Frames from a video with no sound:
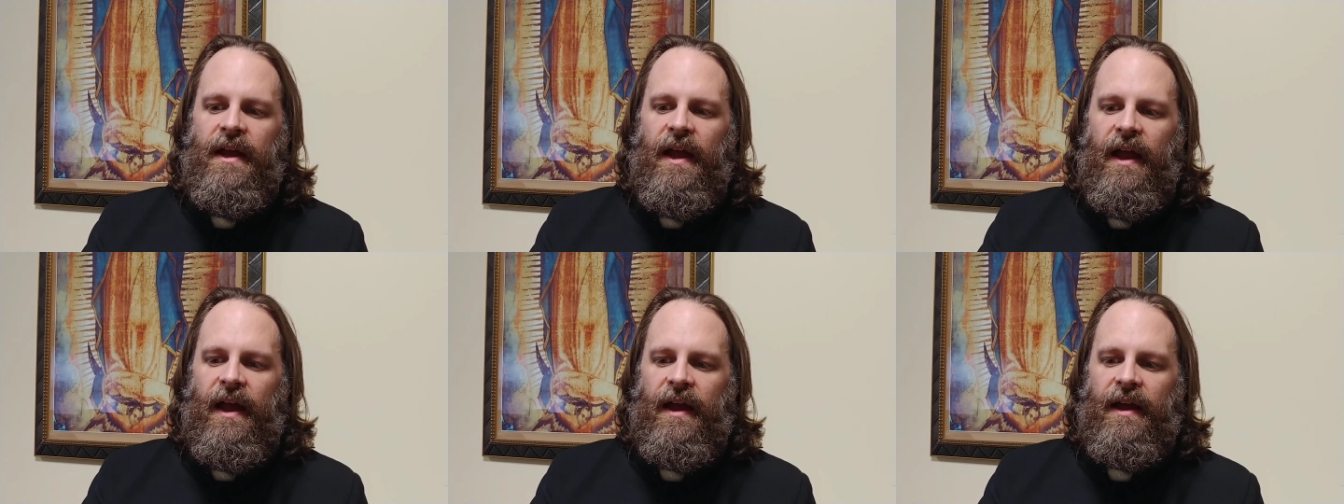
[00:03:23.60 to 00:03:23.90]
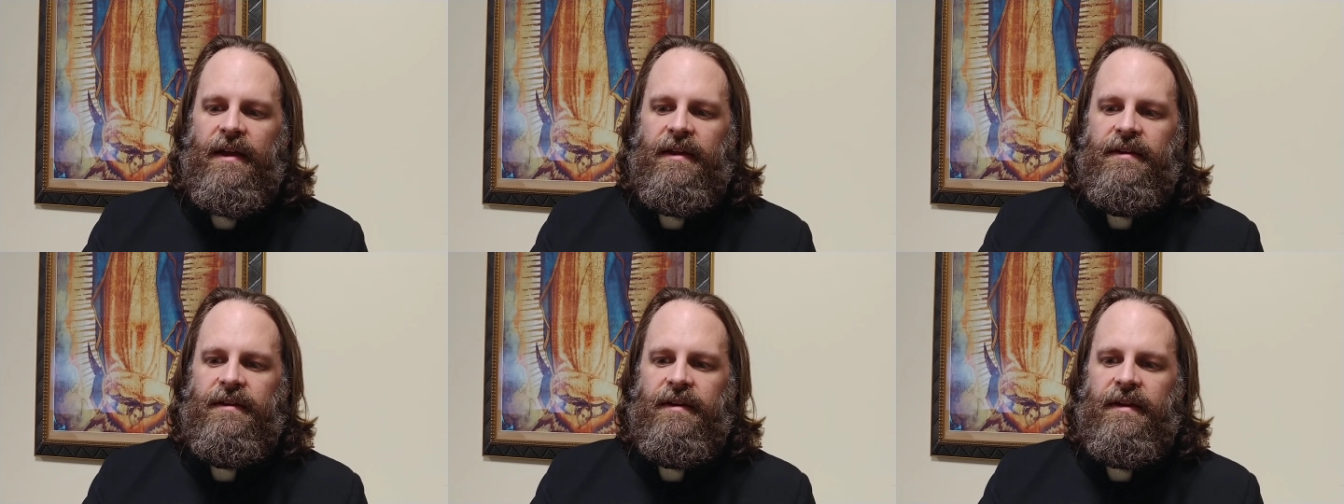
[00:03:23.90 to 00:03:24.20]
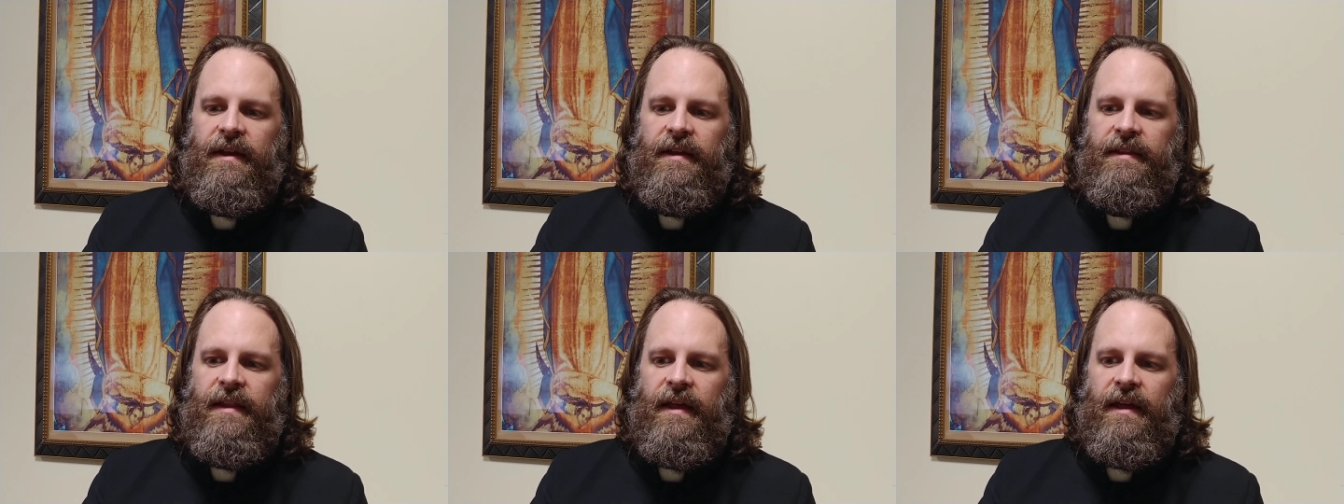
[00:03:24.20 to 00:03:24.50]
and
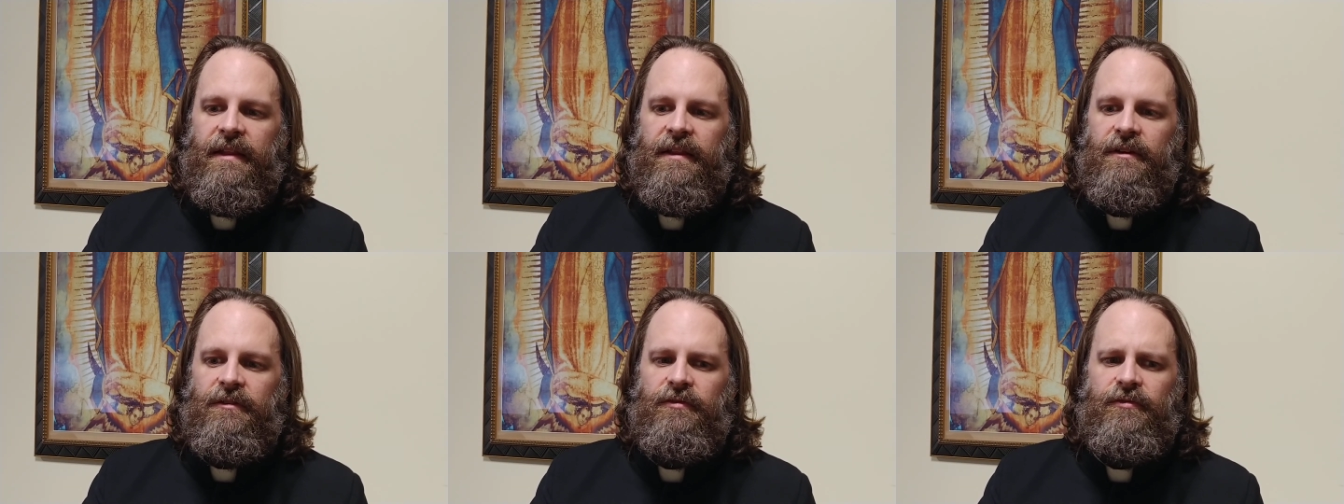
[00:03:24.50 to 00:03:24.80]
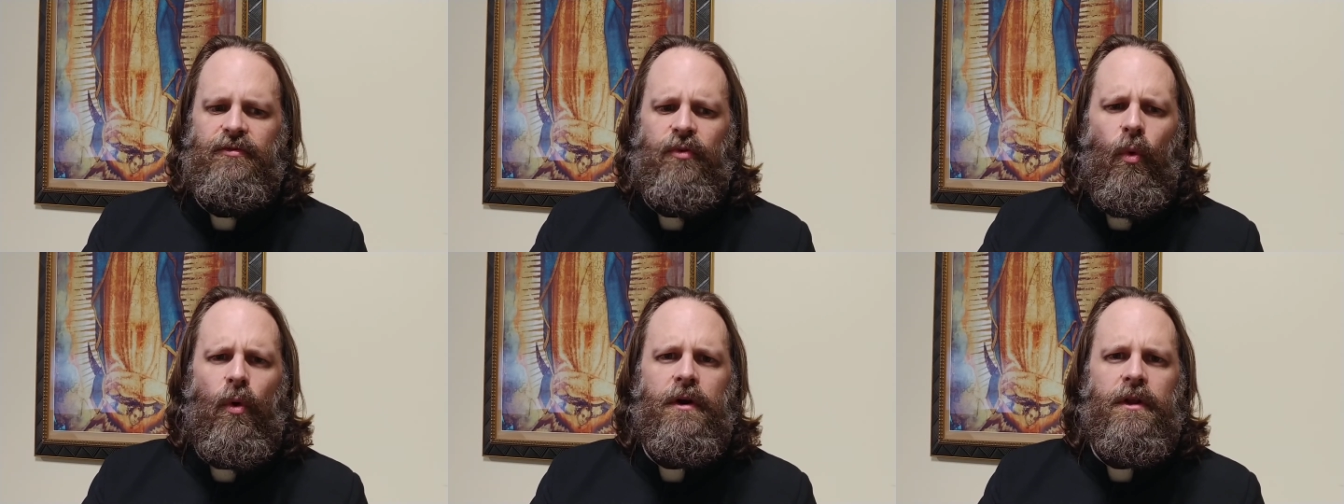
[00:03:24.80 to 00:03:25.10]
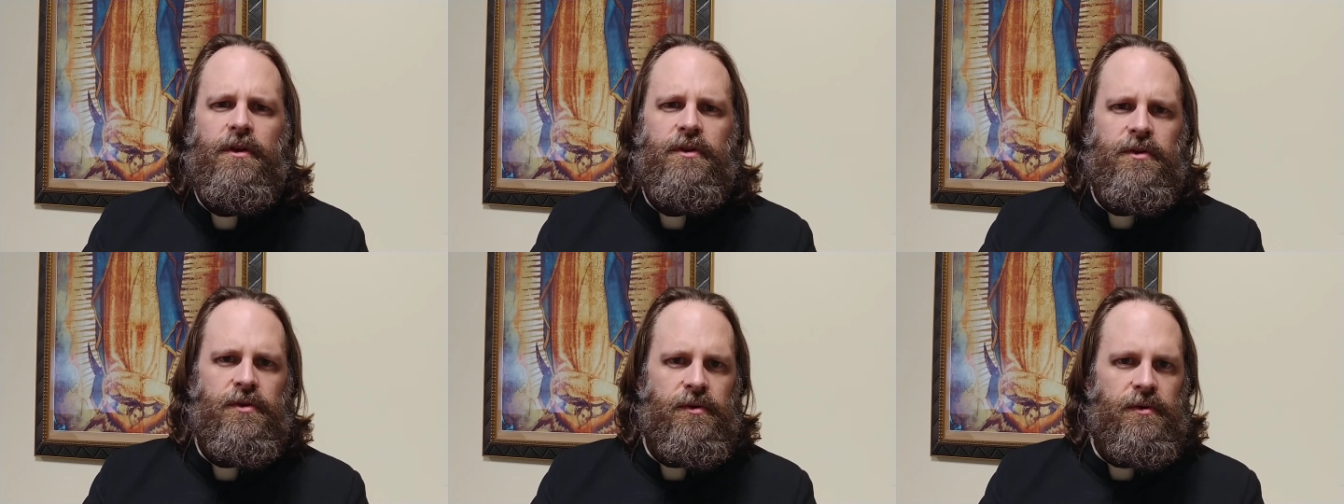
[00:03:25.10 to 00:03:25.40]
and that the
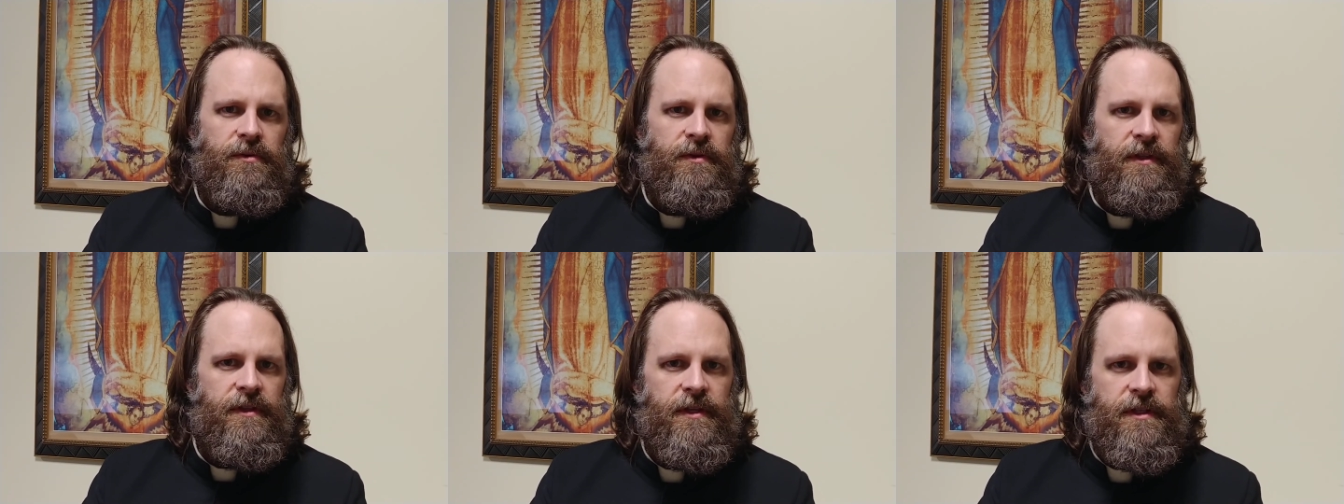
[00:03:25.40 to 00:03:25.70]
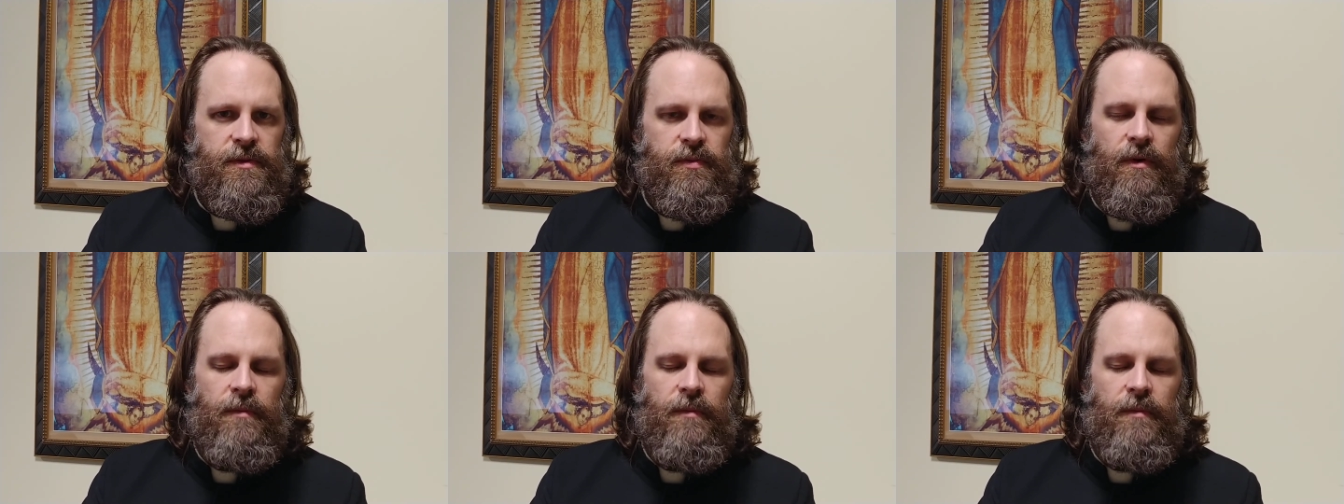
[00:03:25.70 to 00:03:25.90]
fortitude that this